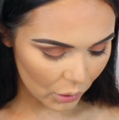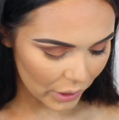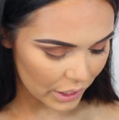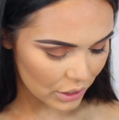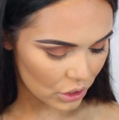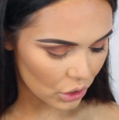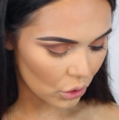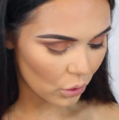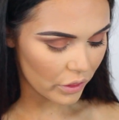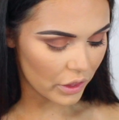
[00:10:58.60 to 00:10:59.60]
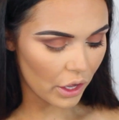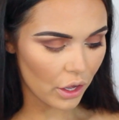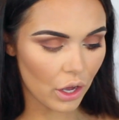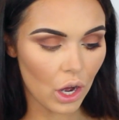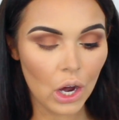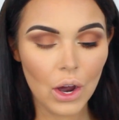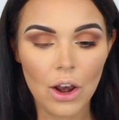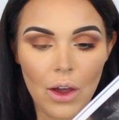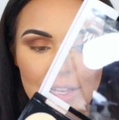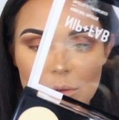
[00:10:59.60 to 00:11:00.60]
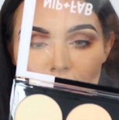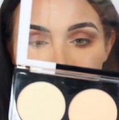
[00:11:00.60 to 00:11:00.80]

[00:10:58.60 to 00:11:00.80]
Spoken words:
go into the highlights